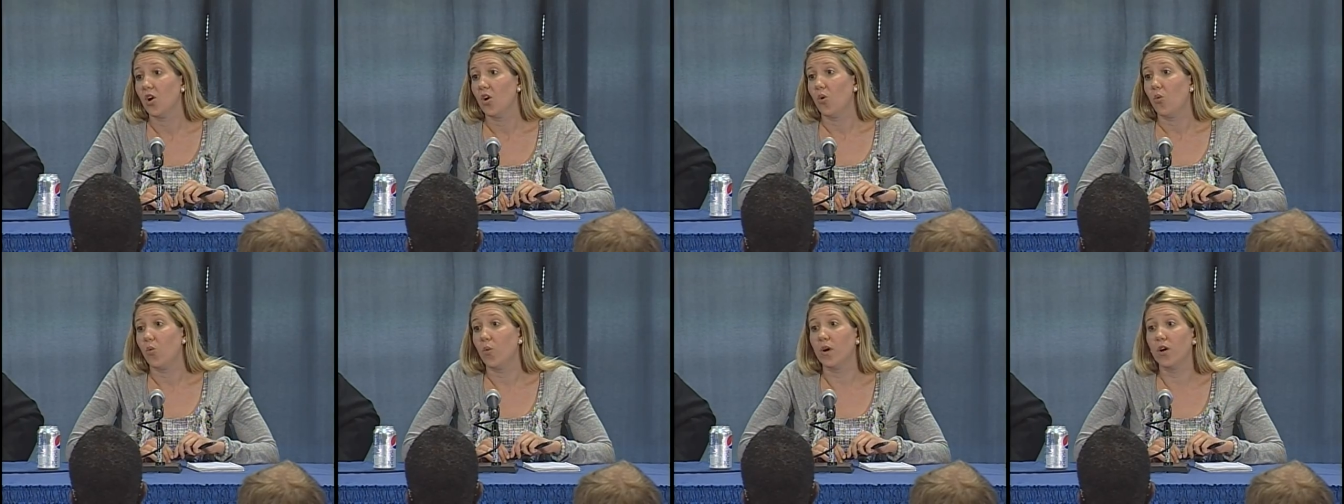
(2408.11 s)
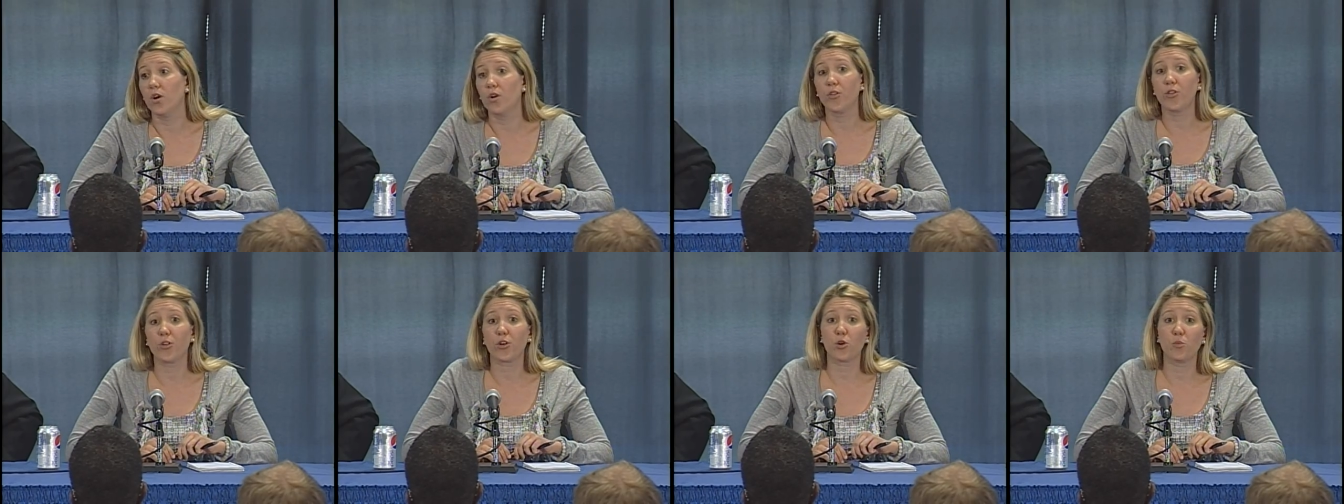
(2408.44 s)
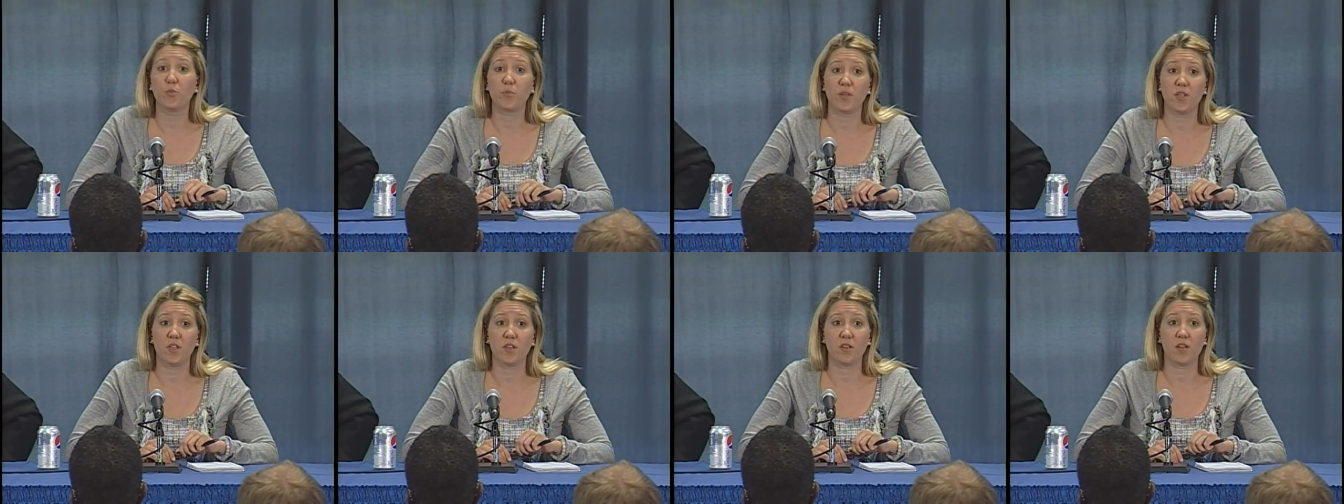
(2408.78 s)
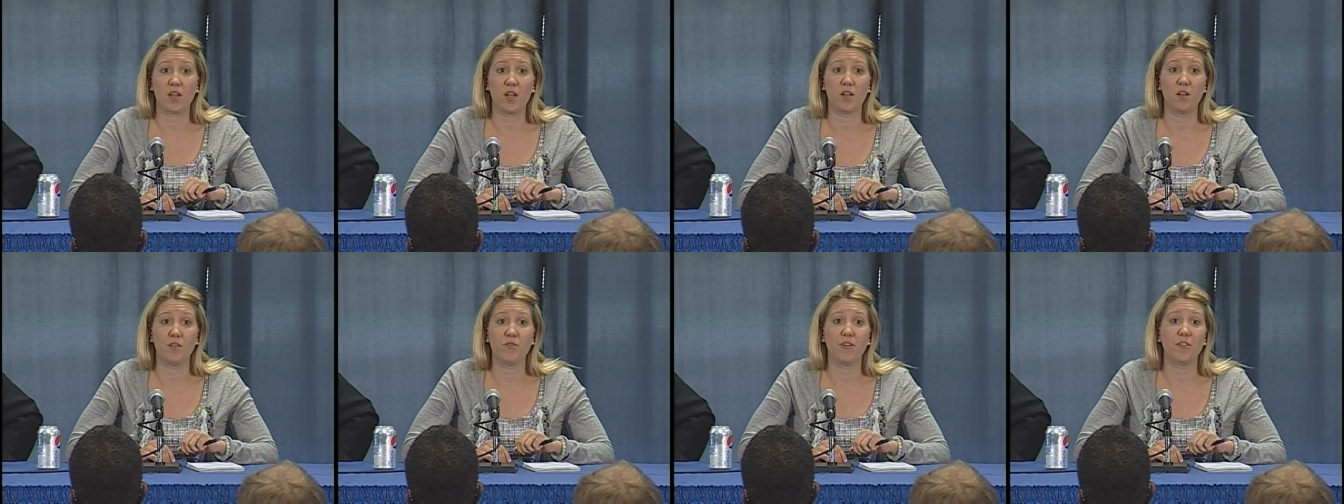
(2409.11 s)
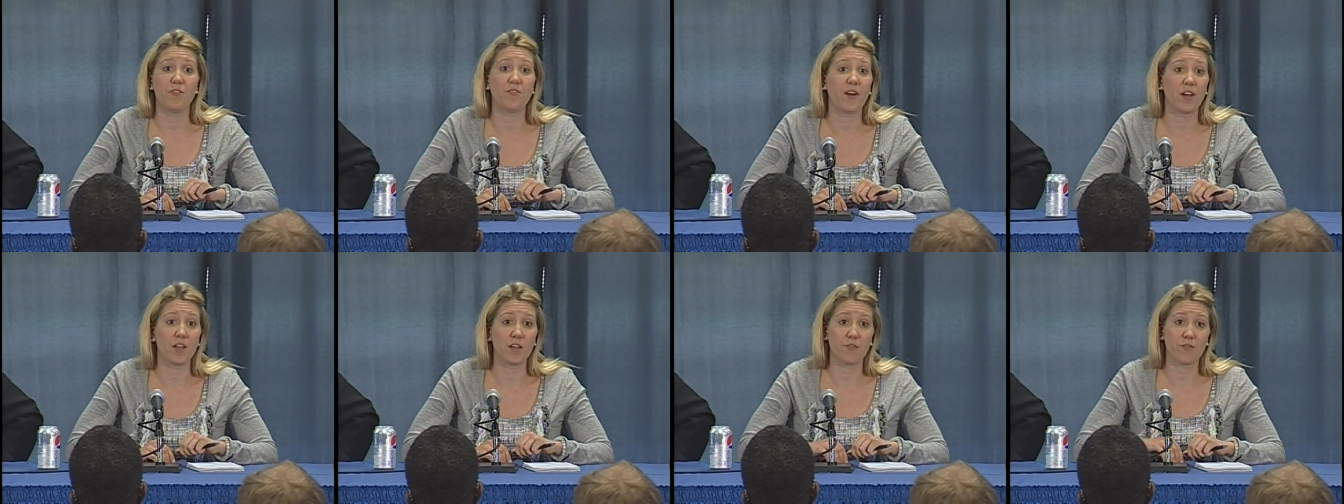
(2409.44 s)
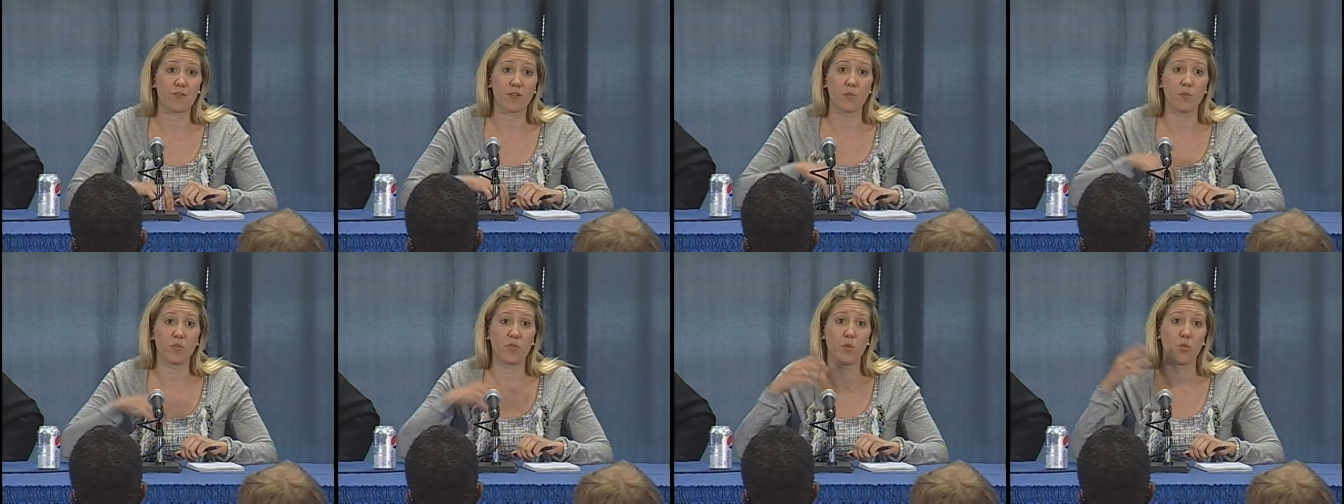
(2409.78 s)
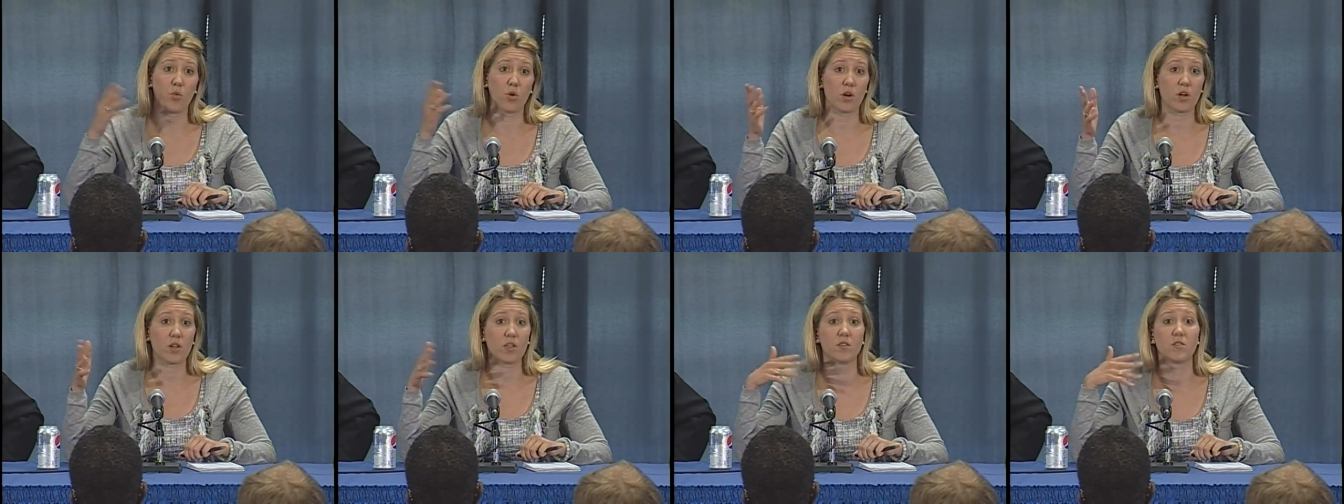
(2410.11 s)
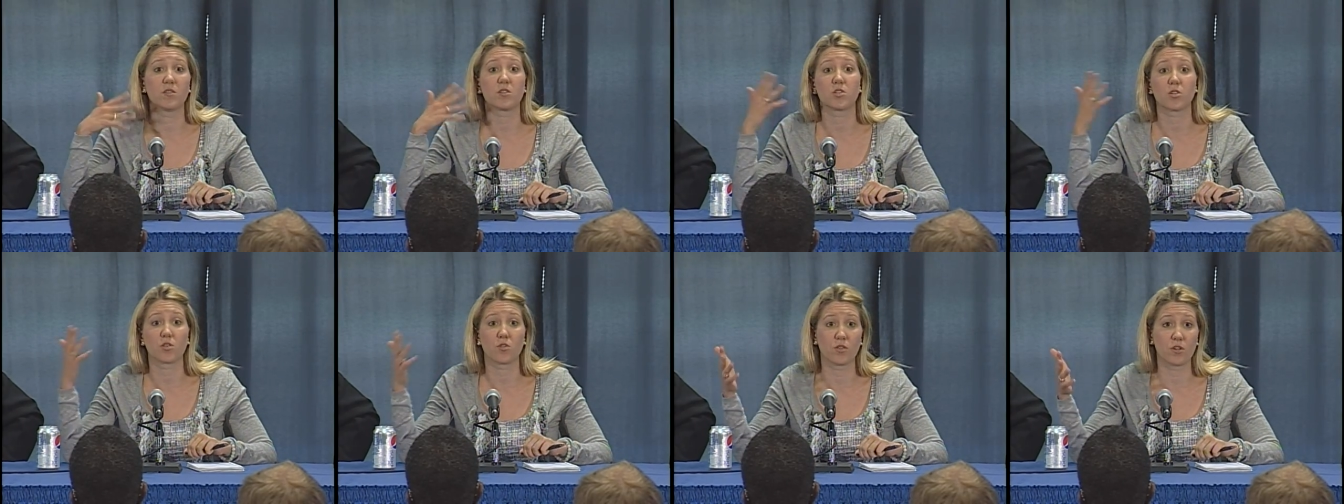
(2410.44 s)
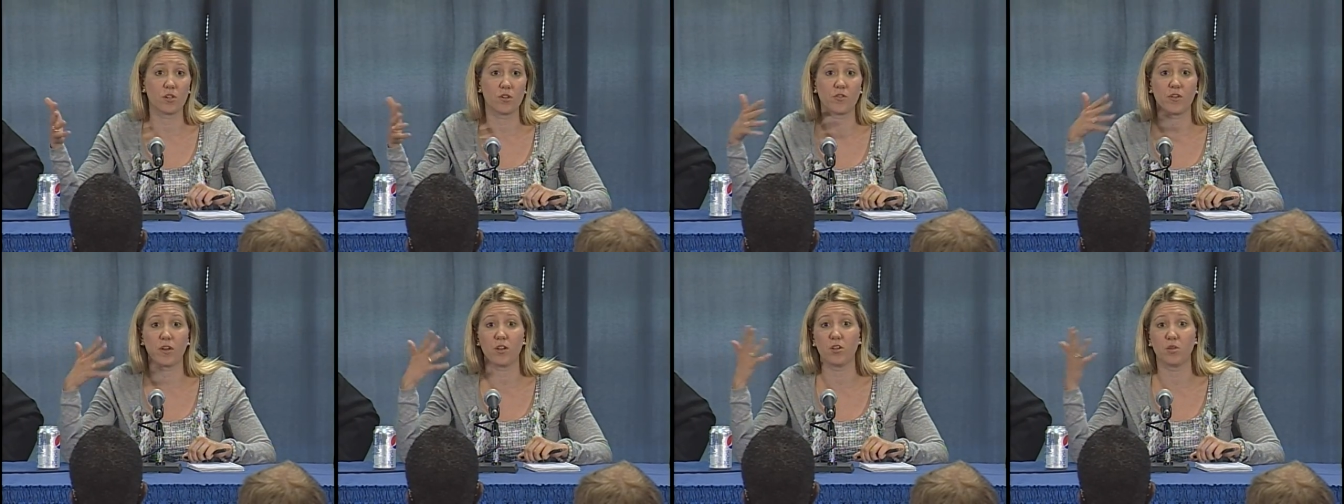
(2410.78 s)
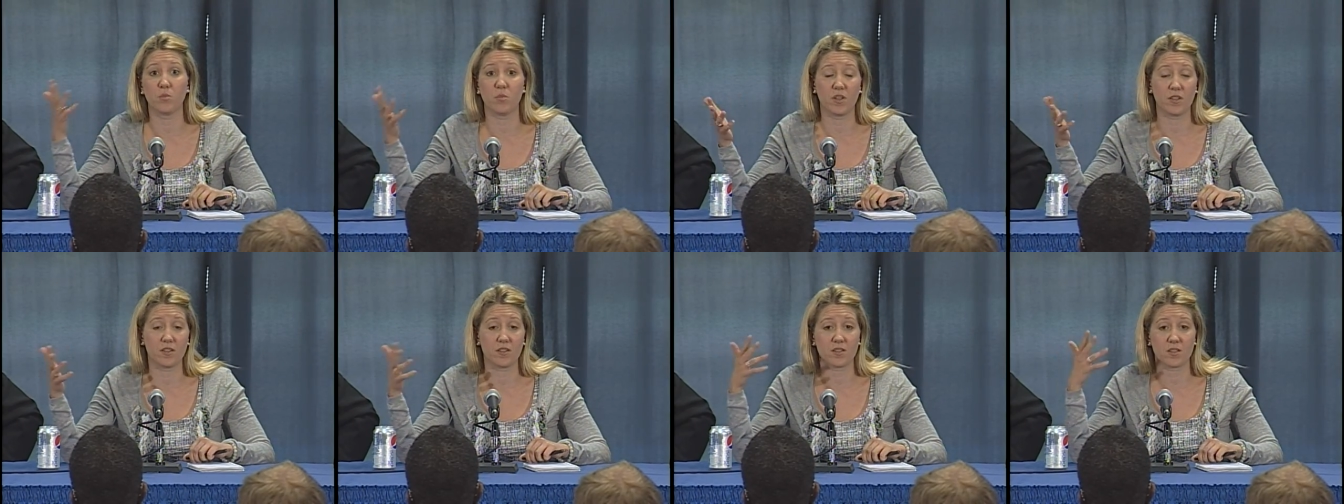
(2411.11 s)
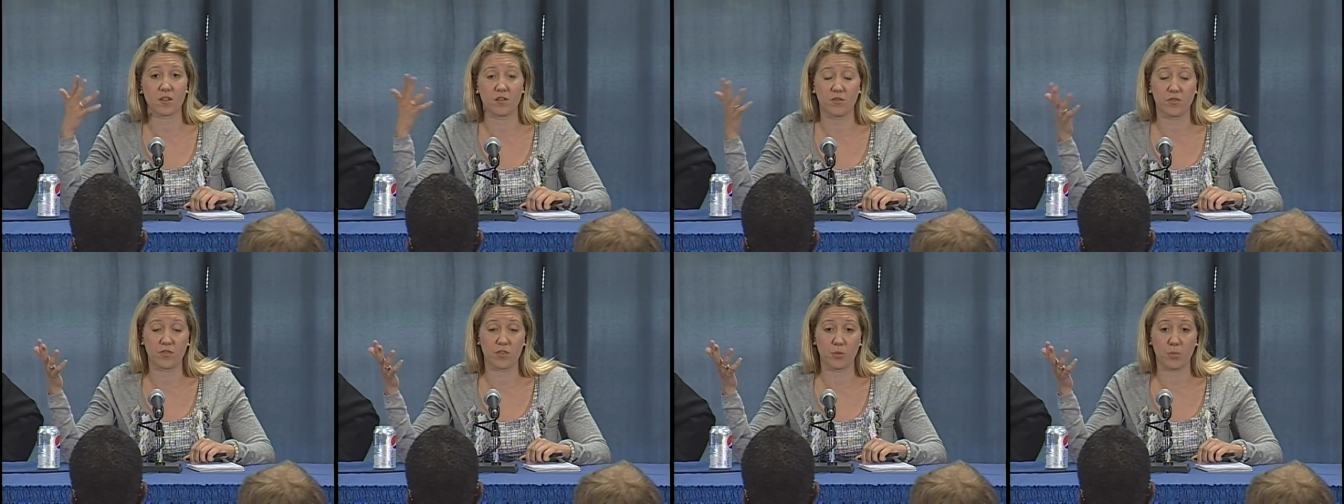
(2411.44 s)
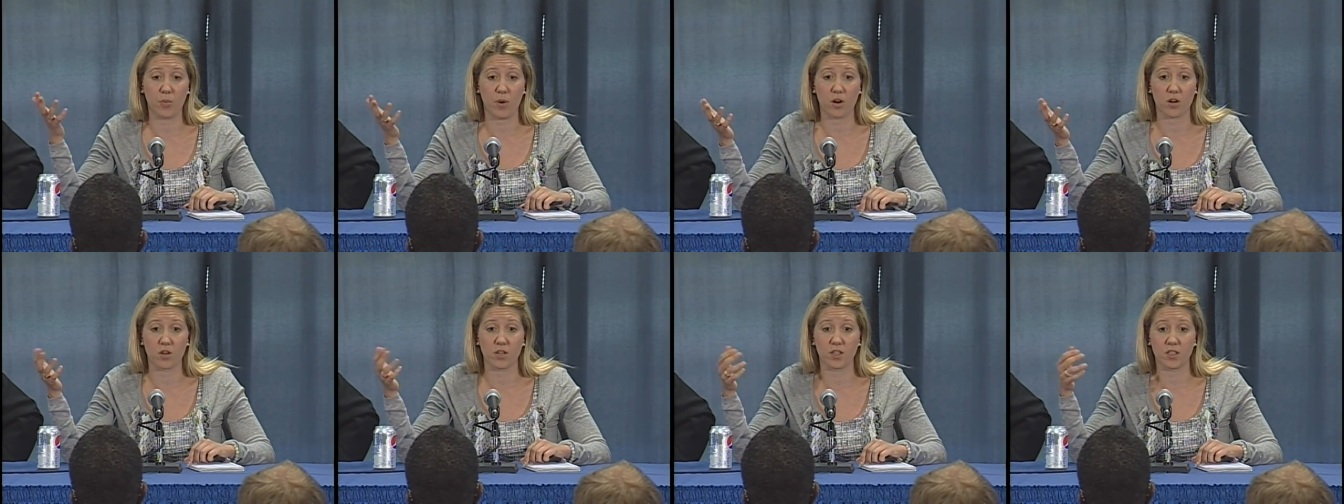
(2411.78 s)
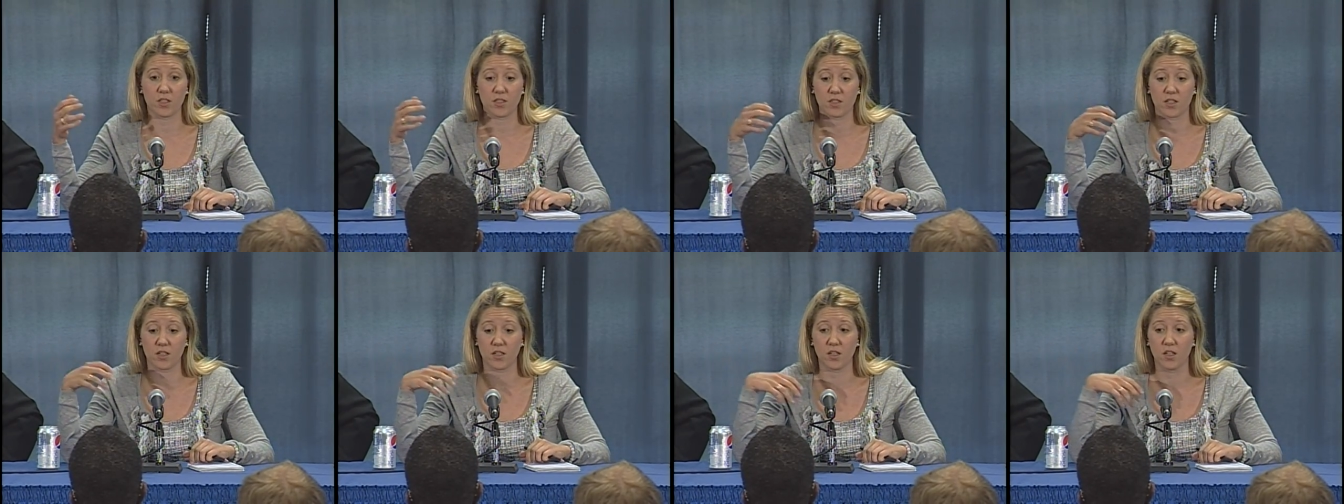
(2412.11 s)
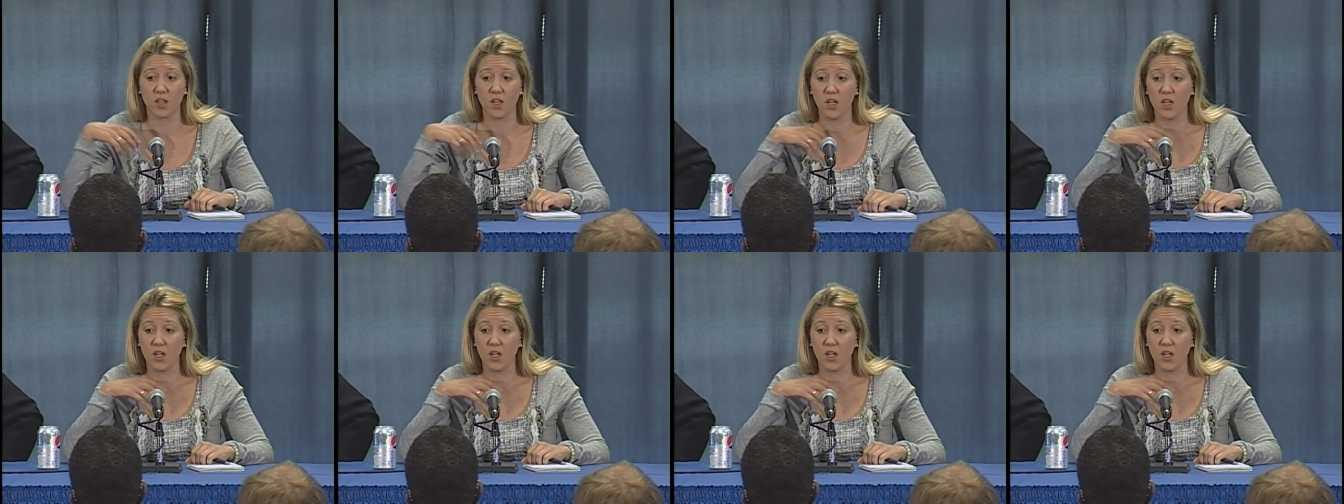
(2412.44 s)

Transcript: will there be kind of a fight from the more conservative elements of the party to